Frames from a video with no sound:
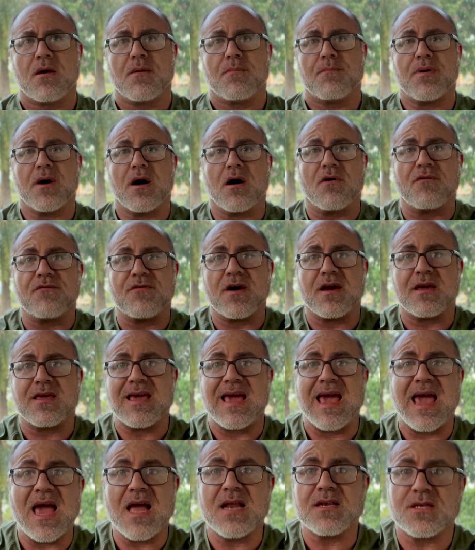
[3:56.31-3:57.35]

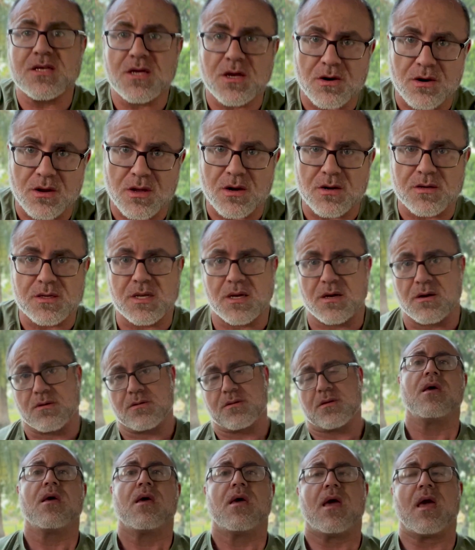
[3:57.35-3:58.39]
pelvic anterior
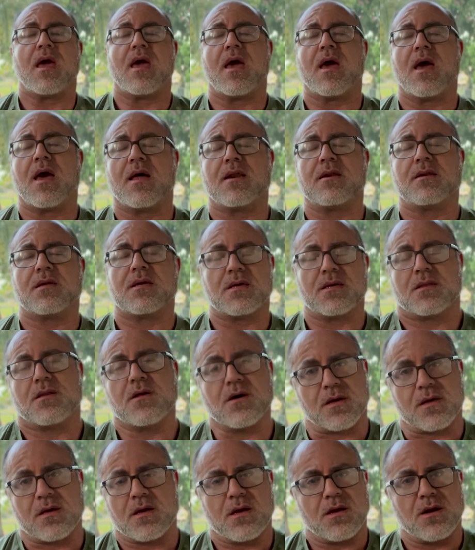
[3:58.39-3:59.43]
tilt. And
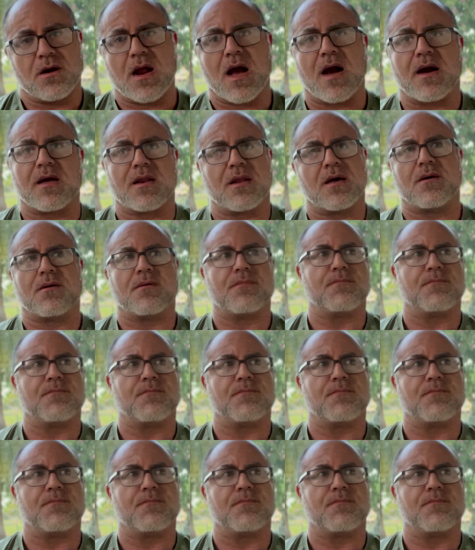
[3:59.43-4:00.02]
look, you're not going to